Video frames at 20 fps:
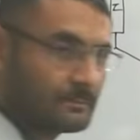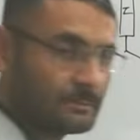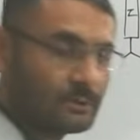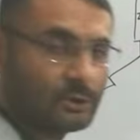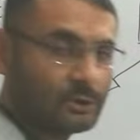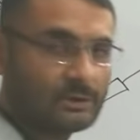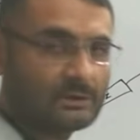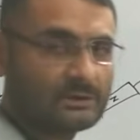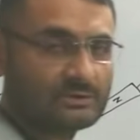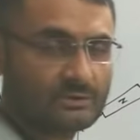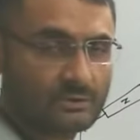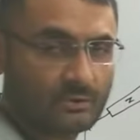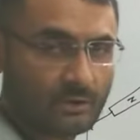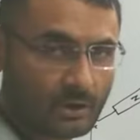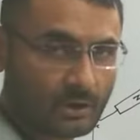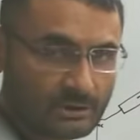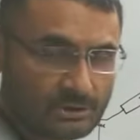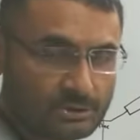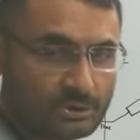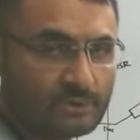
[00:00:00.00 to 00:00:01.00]
Because
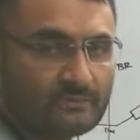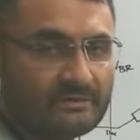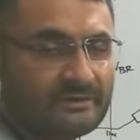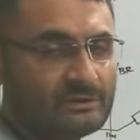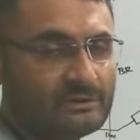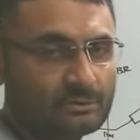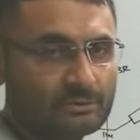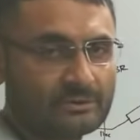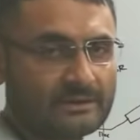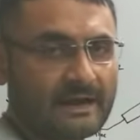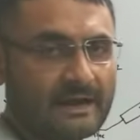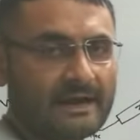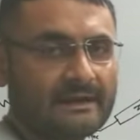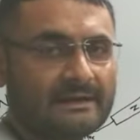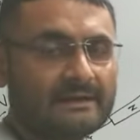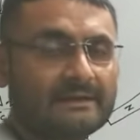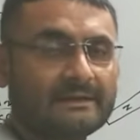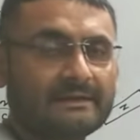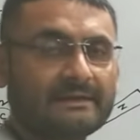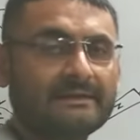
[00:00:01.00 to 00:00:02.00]
also we know
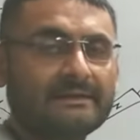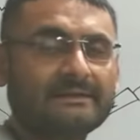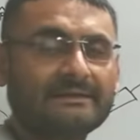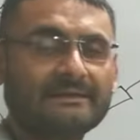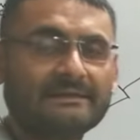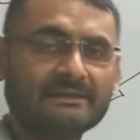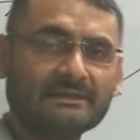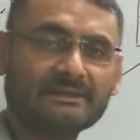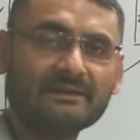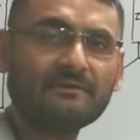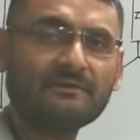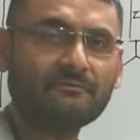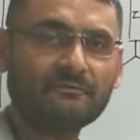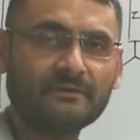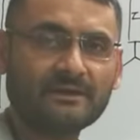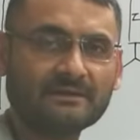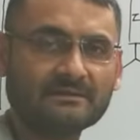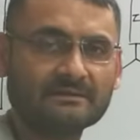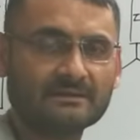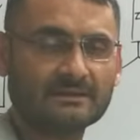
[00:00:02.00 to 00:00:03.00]
that in the
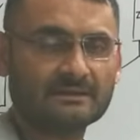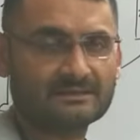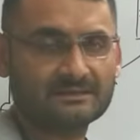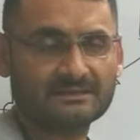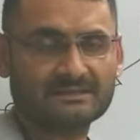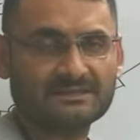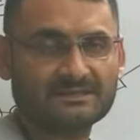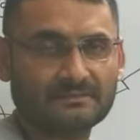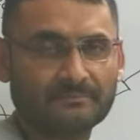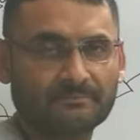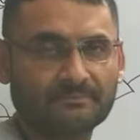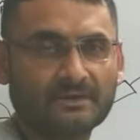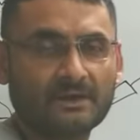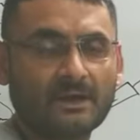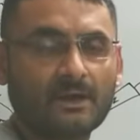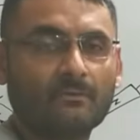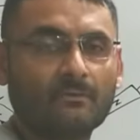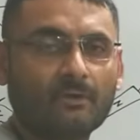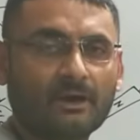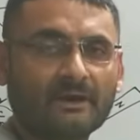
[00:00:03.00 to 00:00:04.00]
three-phase system,
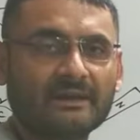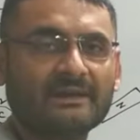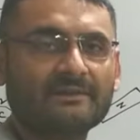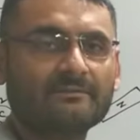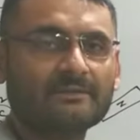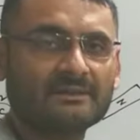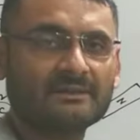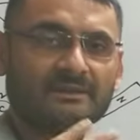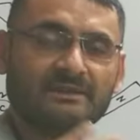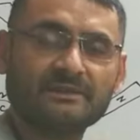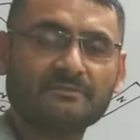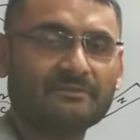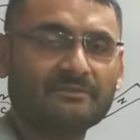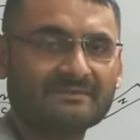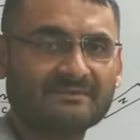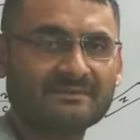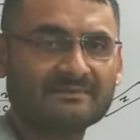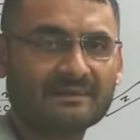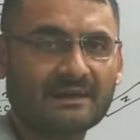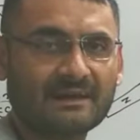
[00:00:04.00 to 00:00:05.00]
whatever three
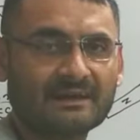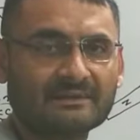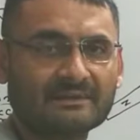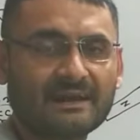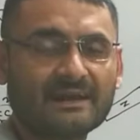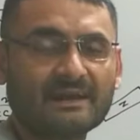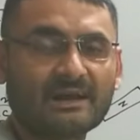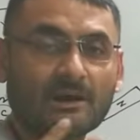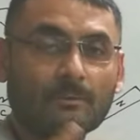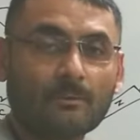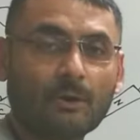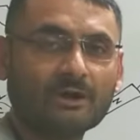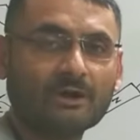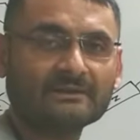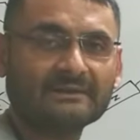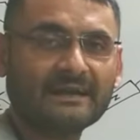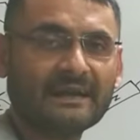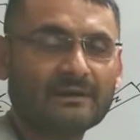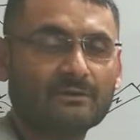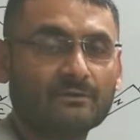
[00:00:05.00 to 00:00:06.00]
phases are there,
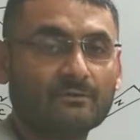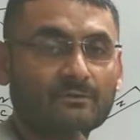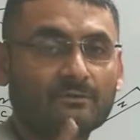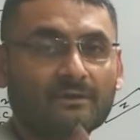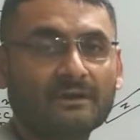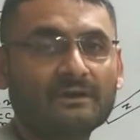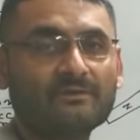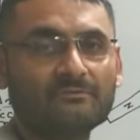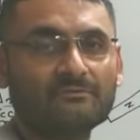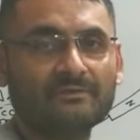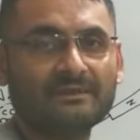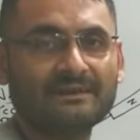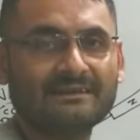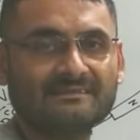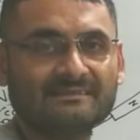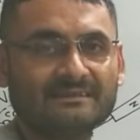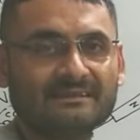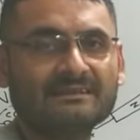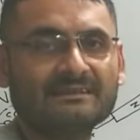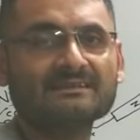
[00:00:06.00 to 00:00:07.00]
among that one
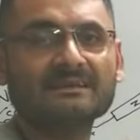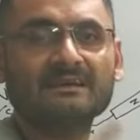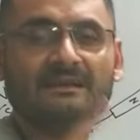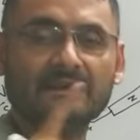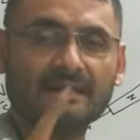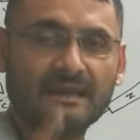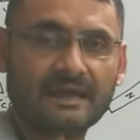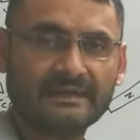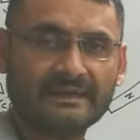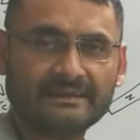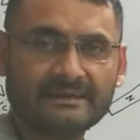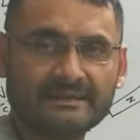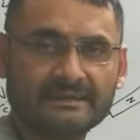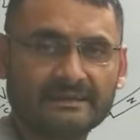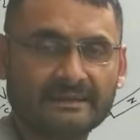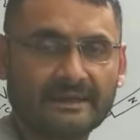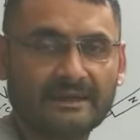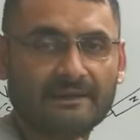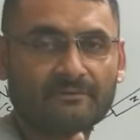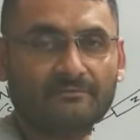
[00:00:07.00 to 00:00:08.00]
phase is
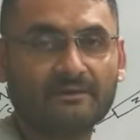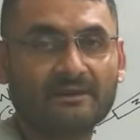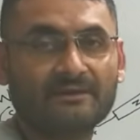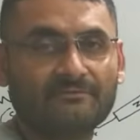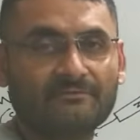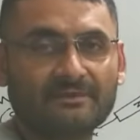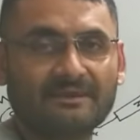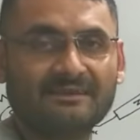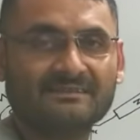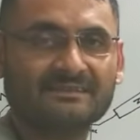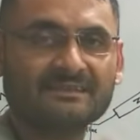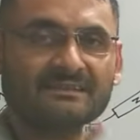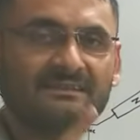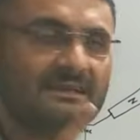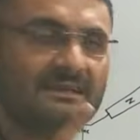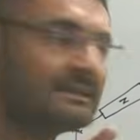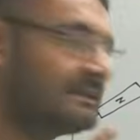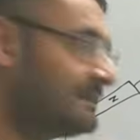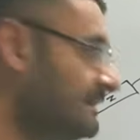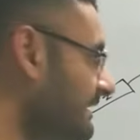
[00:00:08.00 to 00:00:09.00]
lagging and one phase
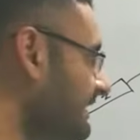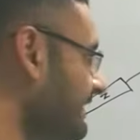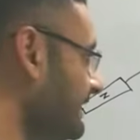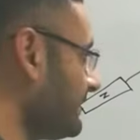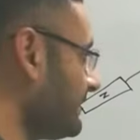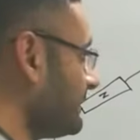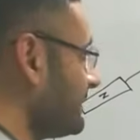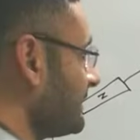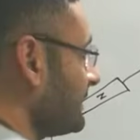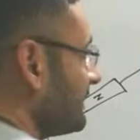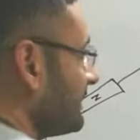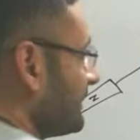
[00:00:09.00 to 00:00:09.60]
is leading.